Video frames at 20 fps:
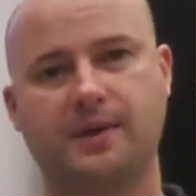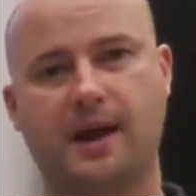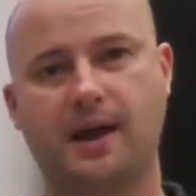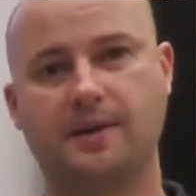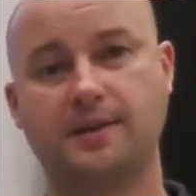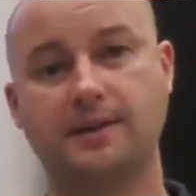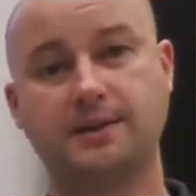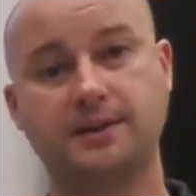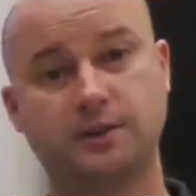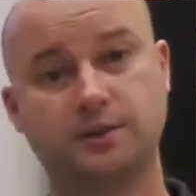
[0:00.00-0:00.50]

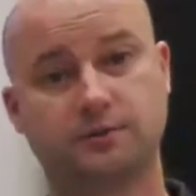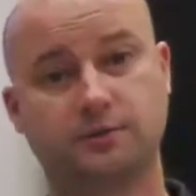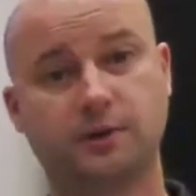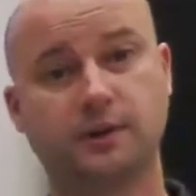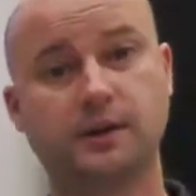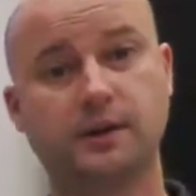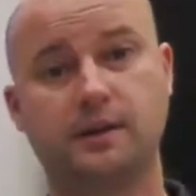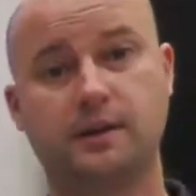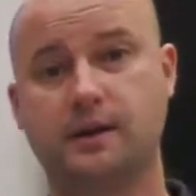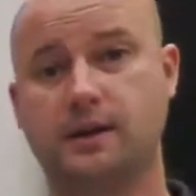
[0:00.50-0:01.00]
And this is
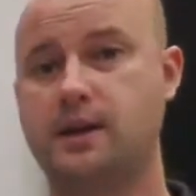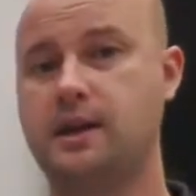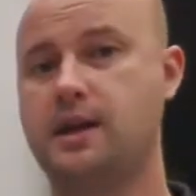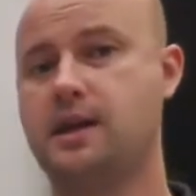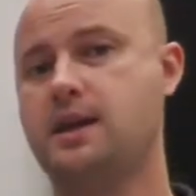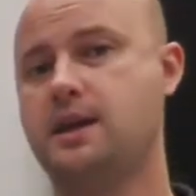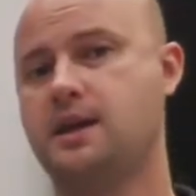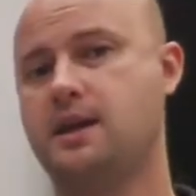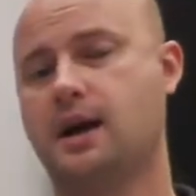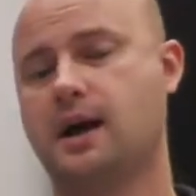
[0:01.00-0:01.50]
really the
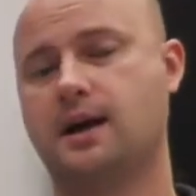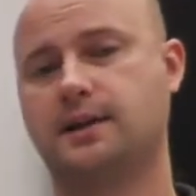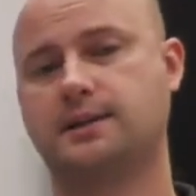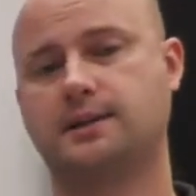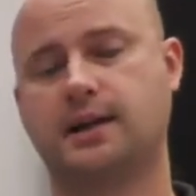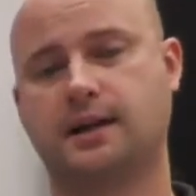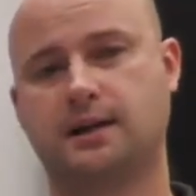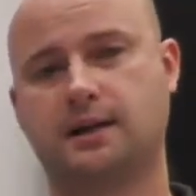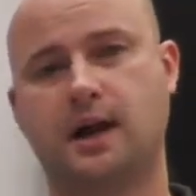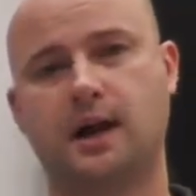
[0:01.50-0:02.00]
key
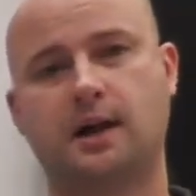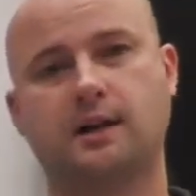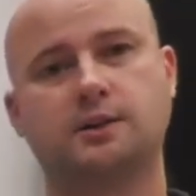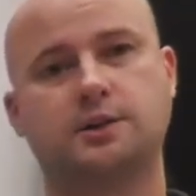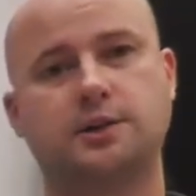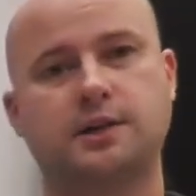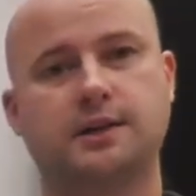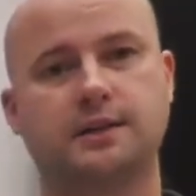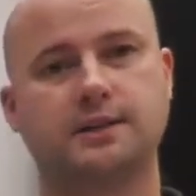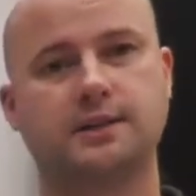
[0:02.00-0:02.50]

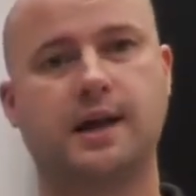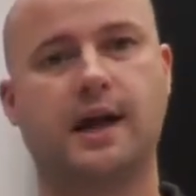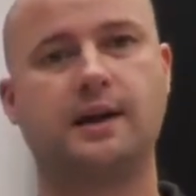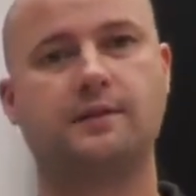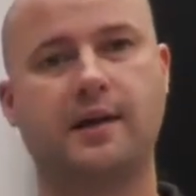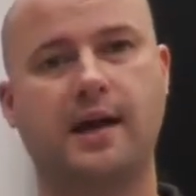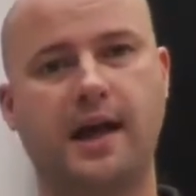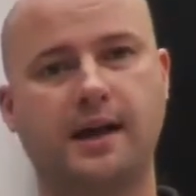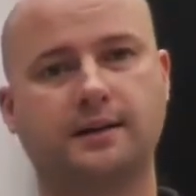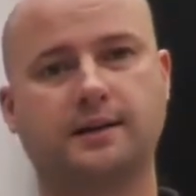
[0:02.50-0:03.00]
technology inside
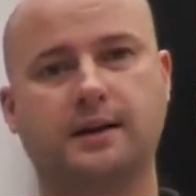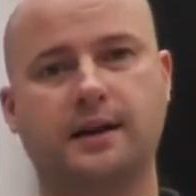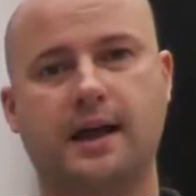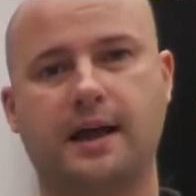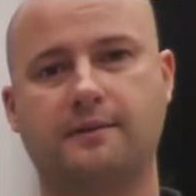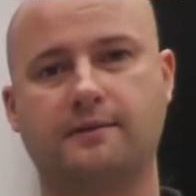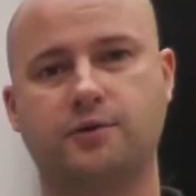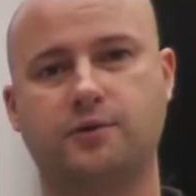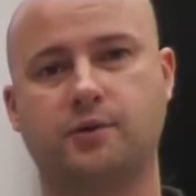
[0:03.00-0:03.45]
of ActiNav